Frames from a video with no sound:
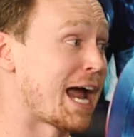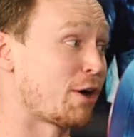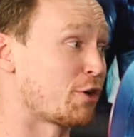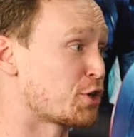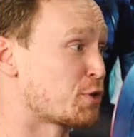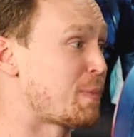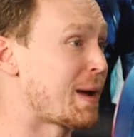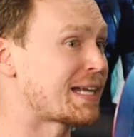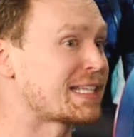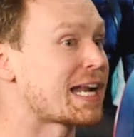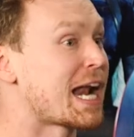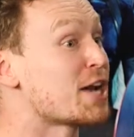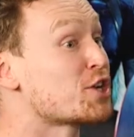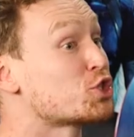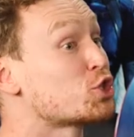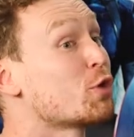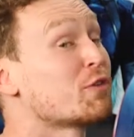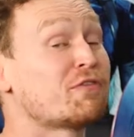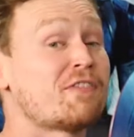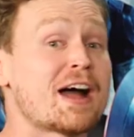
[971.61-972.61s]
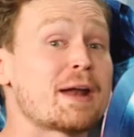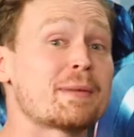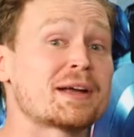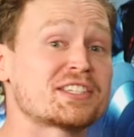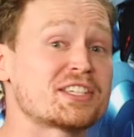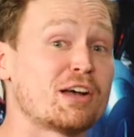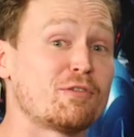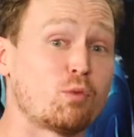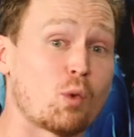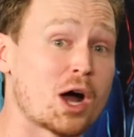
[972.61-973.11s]
I respect mm. it. I just don't find
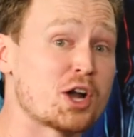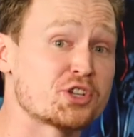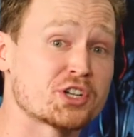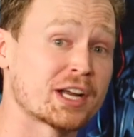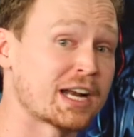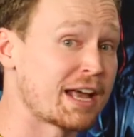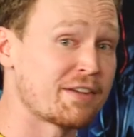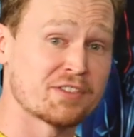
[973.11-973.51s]
myself watching it.